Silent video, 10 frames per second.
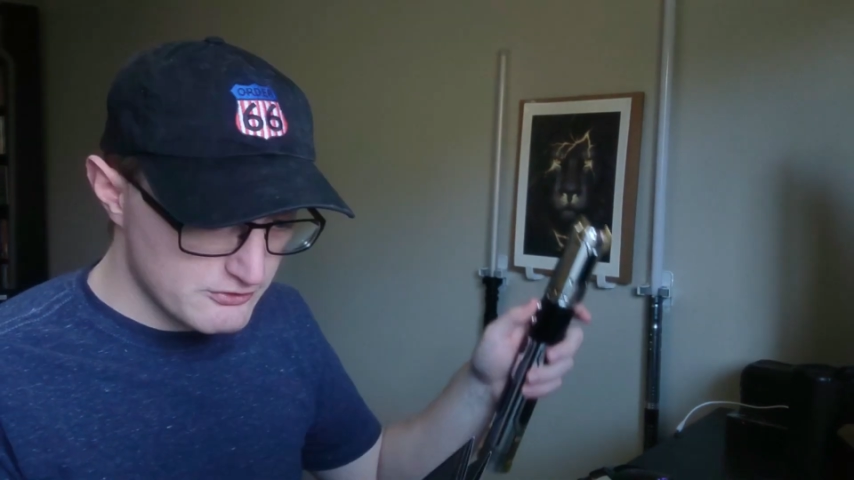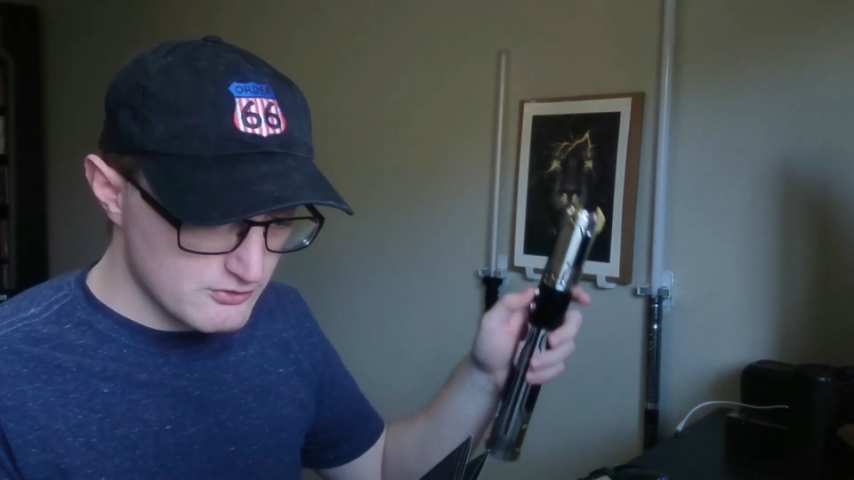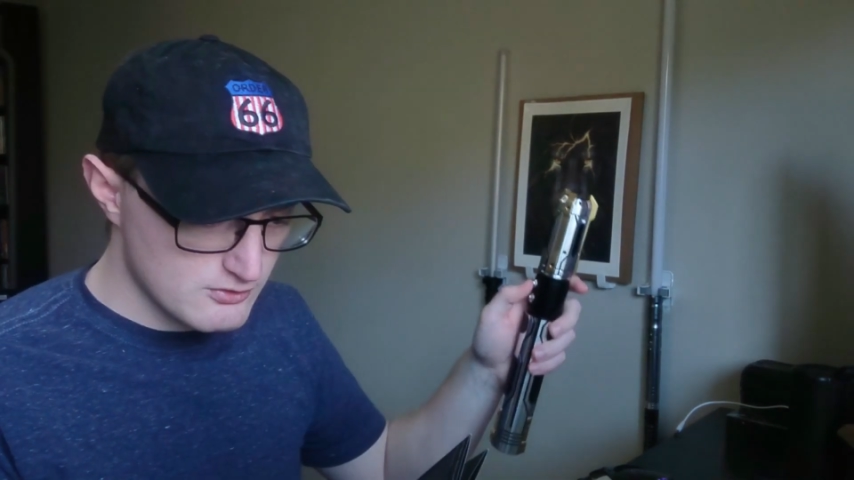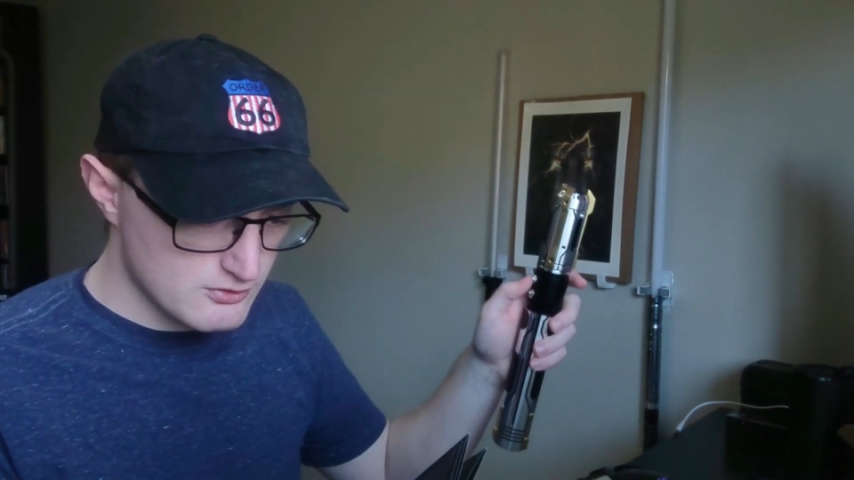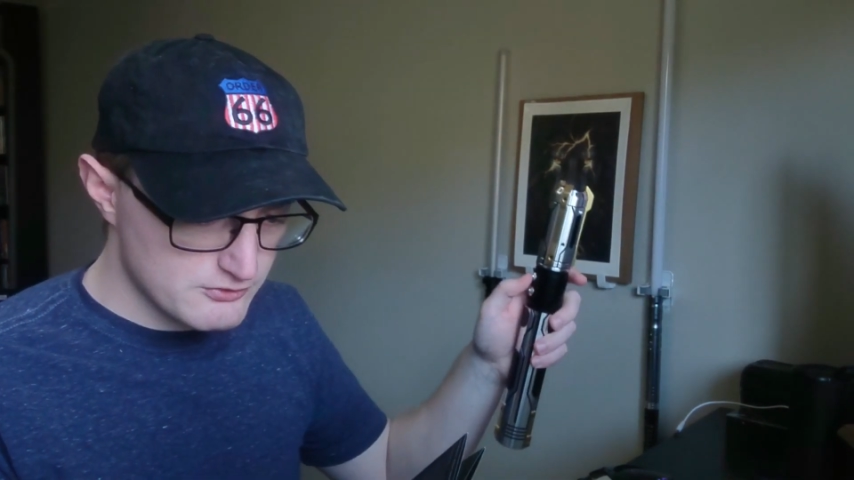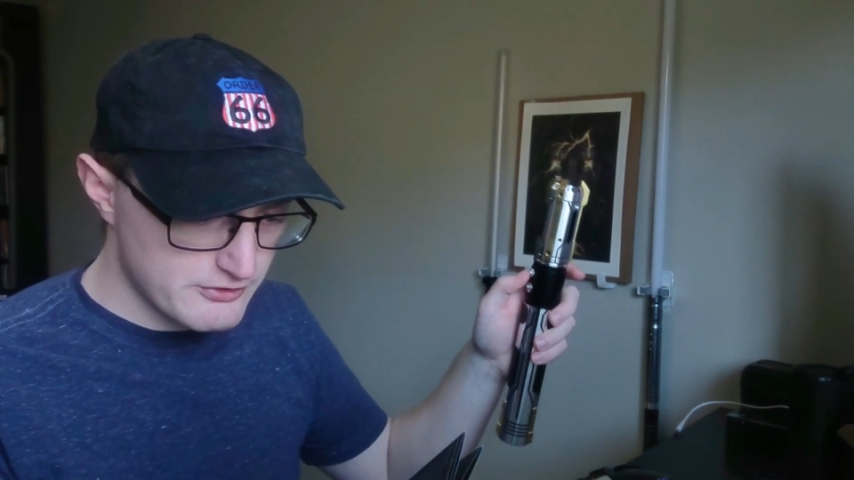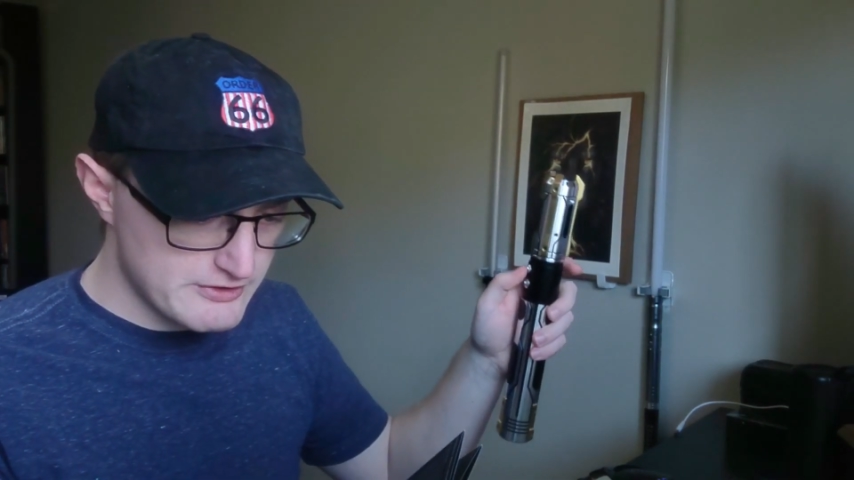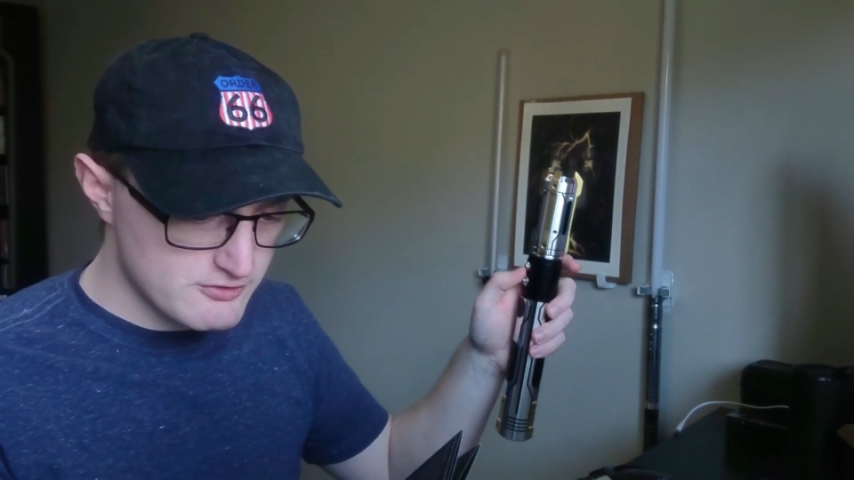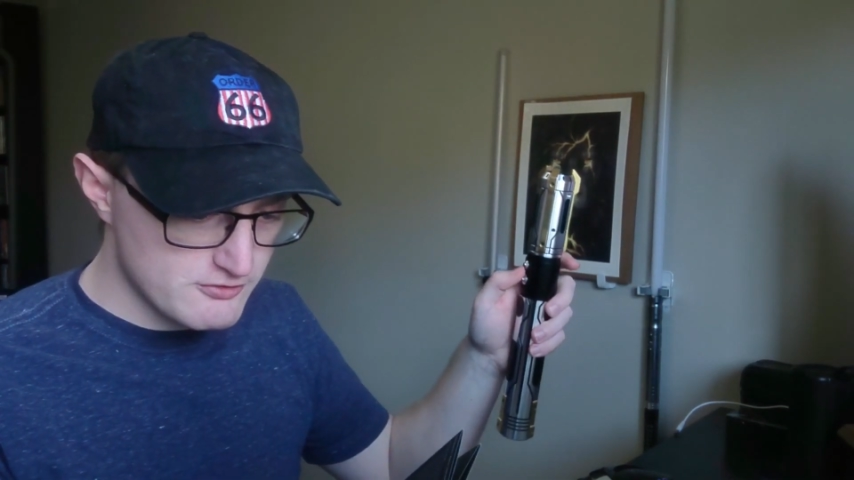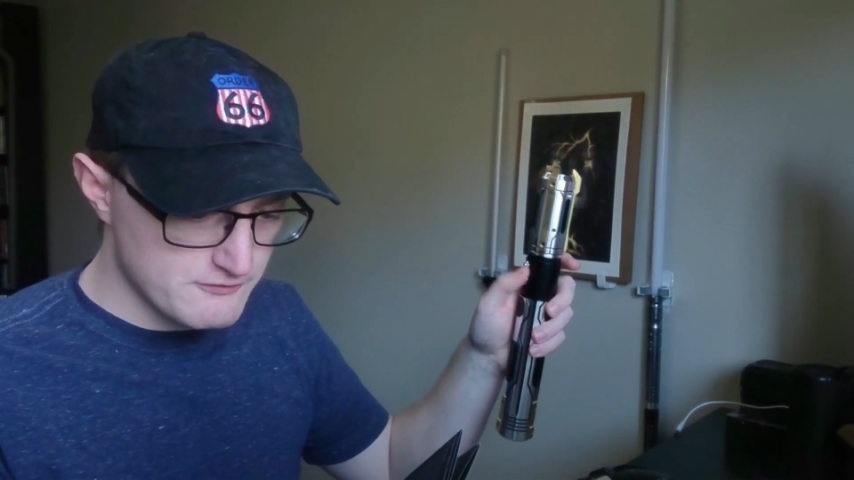So to
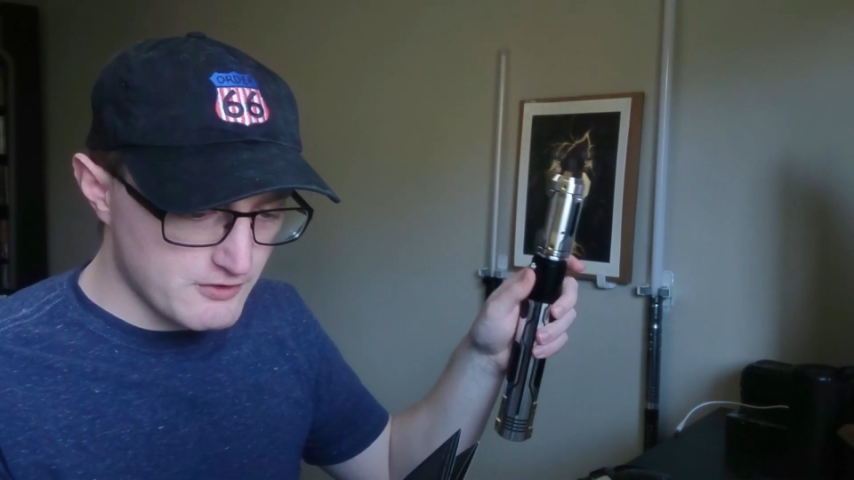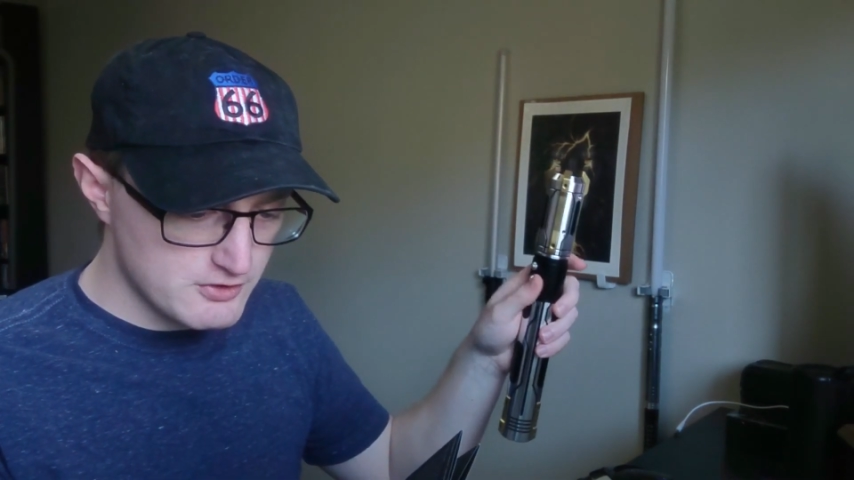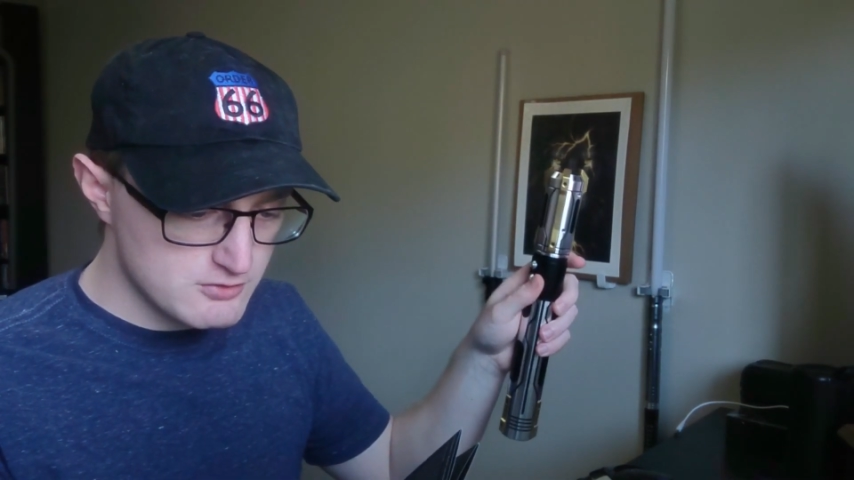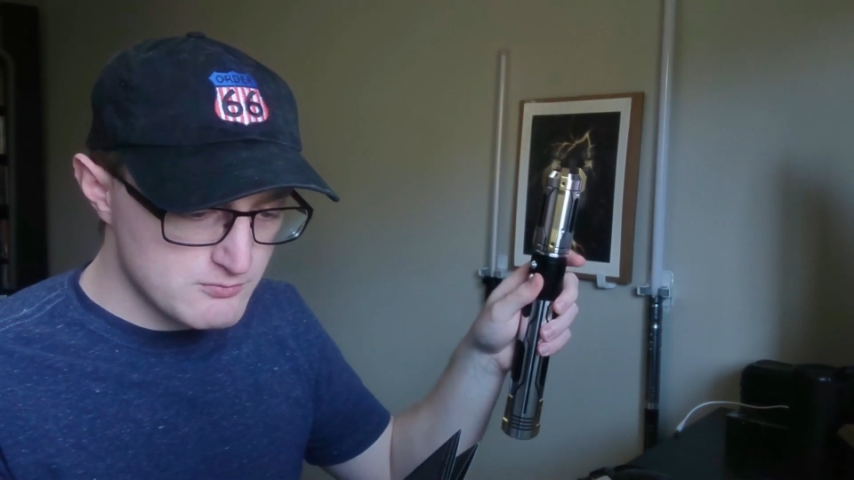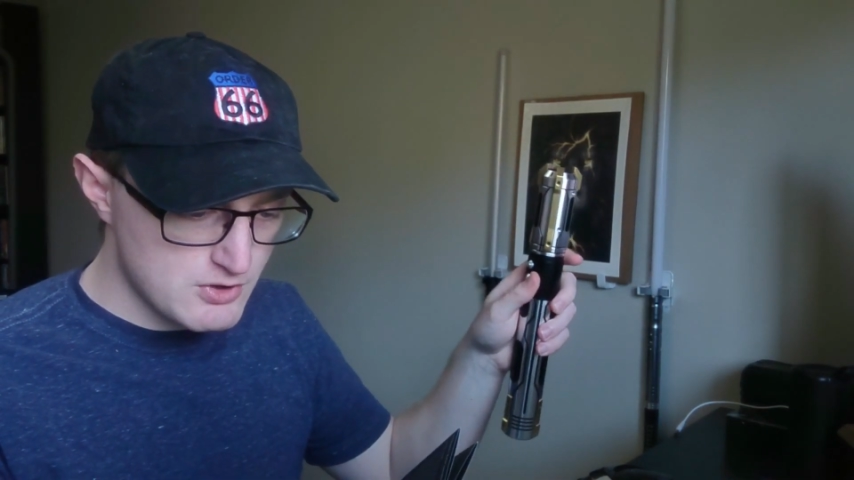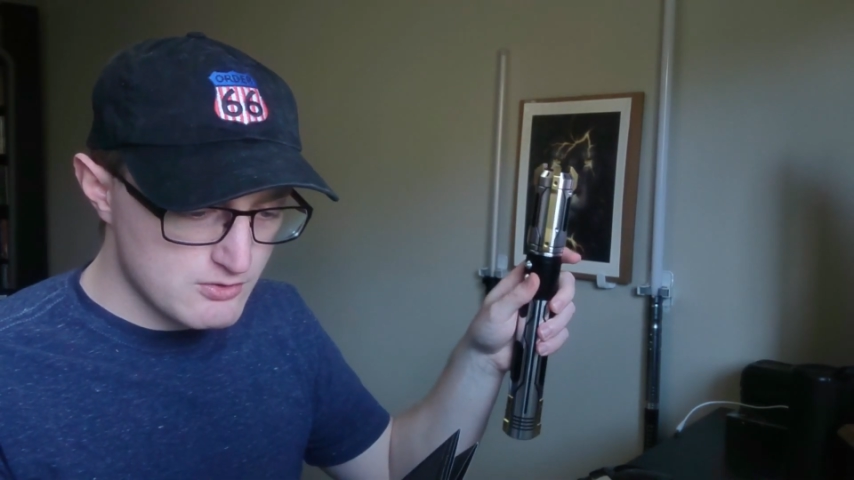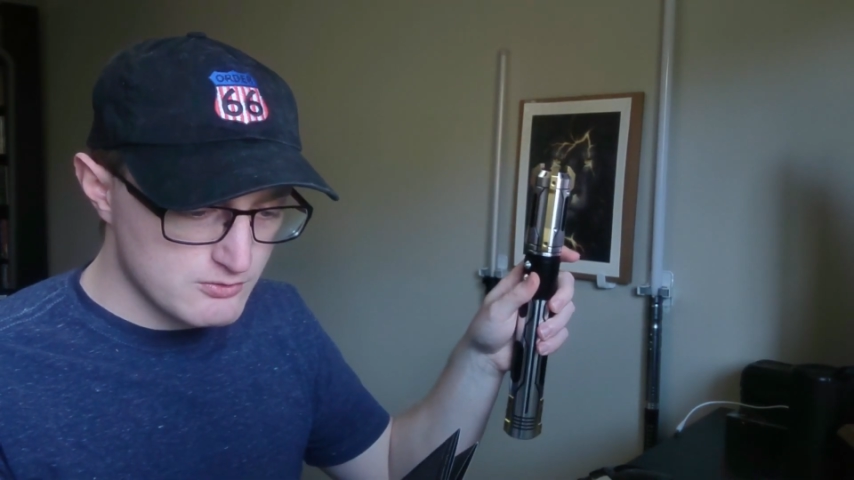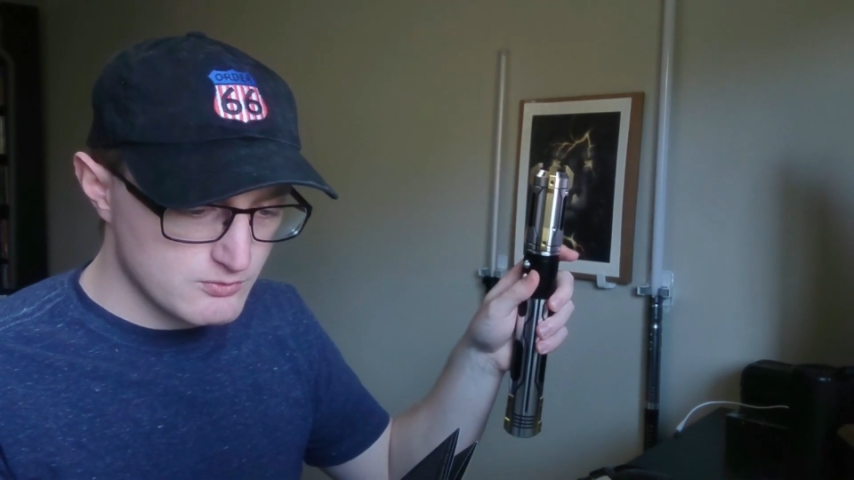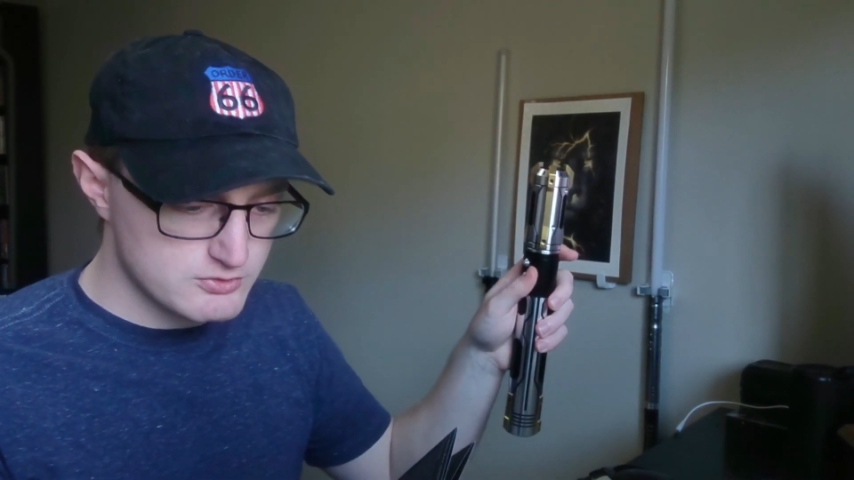enter the volume mode,